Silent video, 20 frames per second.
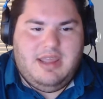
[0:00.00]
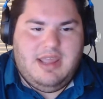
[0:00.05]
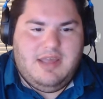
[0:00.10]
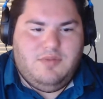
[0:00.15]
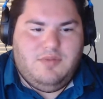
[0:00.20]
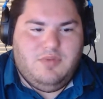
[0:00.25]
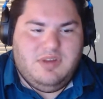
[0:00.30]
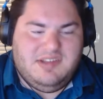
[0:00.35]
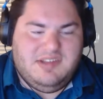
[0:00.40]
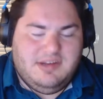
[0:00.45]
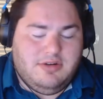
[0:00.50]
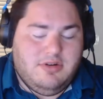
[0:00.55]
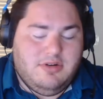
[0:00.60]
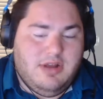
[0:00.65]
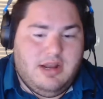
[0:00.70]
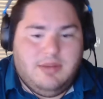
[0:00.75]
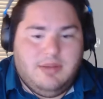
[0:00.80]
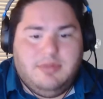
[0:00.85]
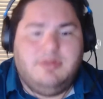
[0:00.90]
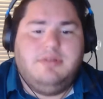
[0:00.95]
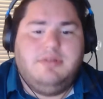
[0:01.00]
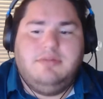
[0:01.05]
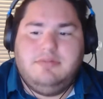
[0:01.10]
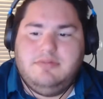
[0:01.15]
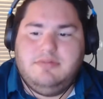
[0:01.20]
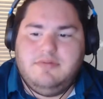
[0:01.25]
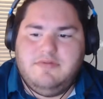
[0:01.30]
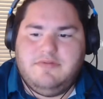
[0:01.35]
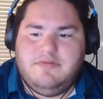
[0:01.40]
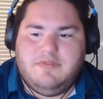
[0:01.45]
was incredible
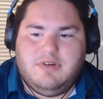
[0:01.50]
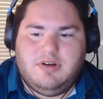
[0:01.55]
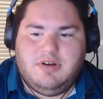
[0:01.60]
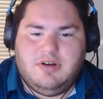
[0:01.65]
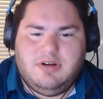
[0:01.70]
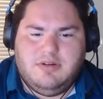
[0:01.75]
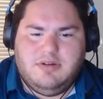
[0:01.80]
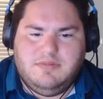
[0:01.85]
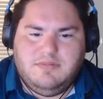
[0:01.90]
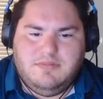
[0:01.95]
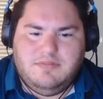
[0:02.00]
for